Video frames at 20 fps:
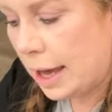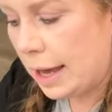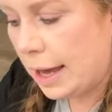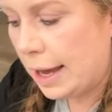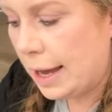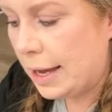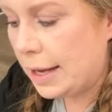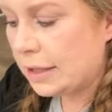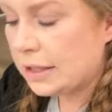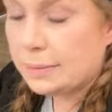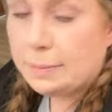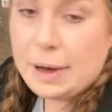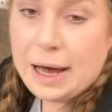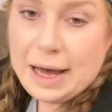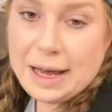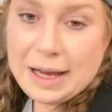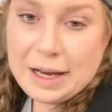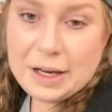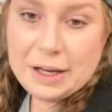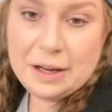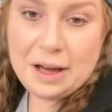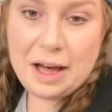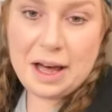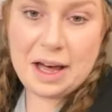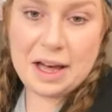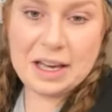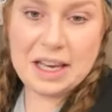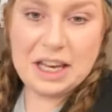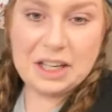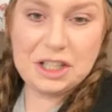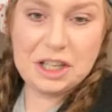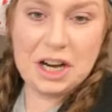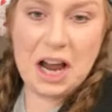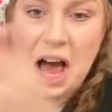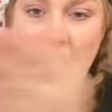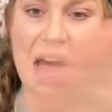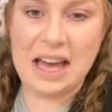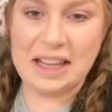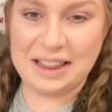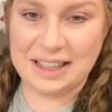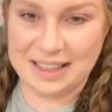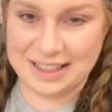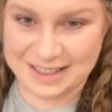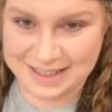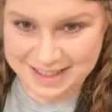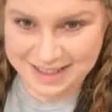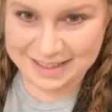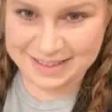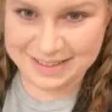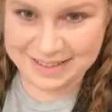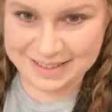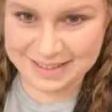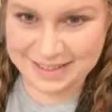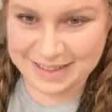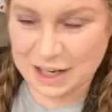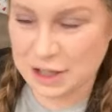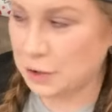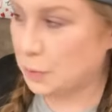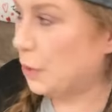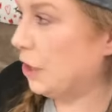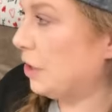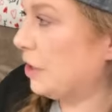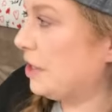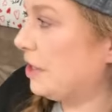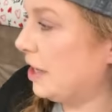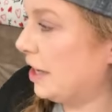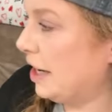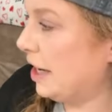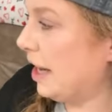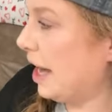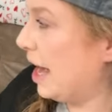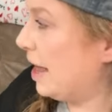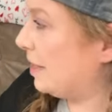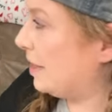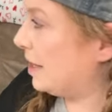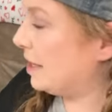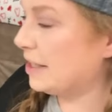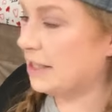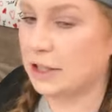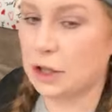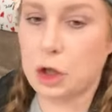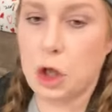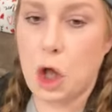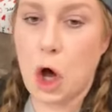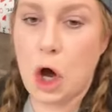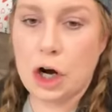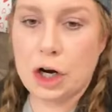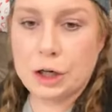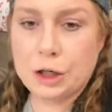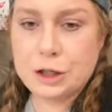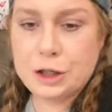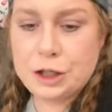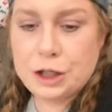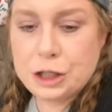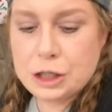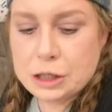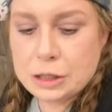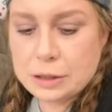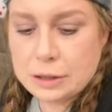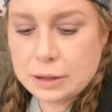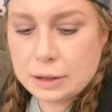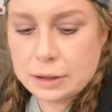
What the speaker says: and my kitchen island, because we are sitting at this large,